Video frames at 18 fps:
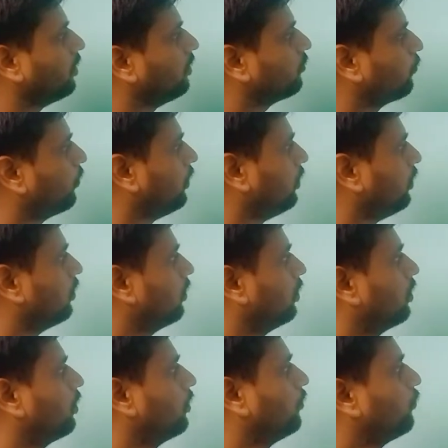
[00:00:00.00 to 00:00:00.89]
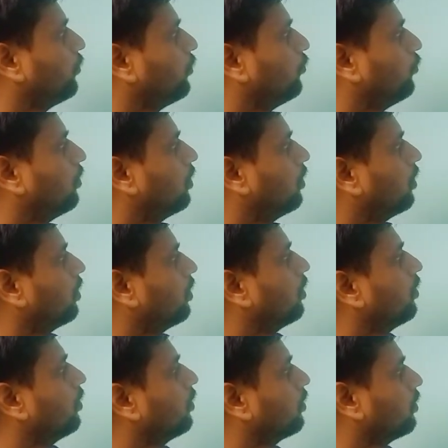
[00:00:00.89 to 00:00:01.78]
this one, if you
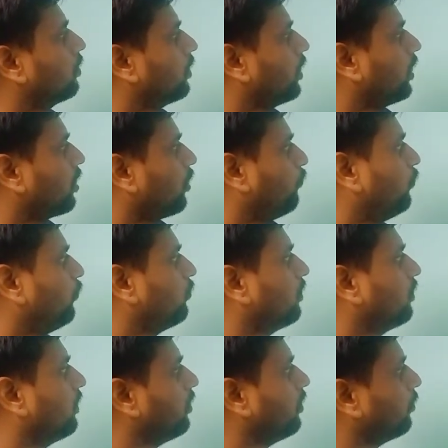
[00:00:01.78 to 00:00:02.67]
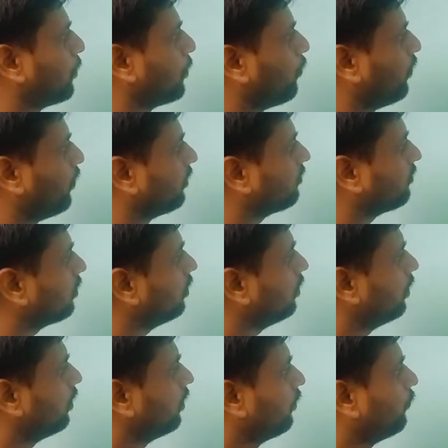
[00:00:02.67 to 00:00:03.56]
get confused with the powers,
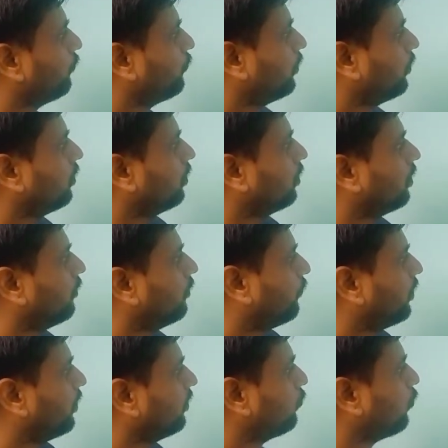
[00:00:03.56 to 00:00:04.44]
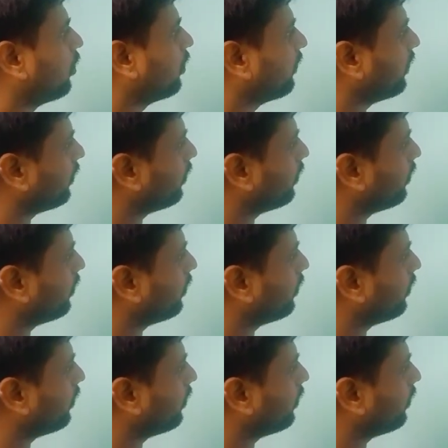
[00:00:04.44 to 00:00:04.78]
if it is not there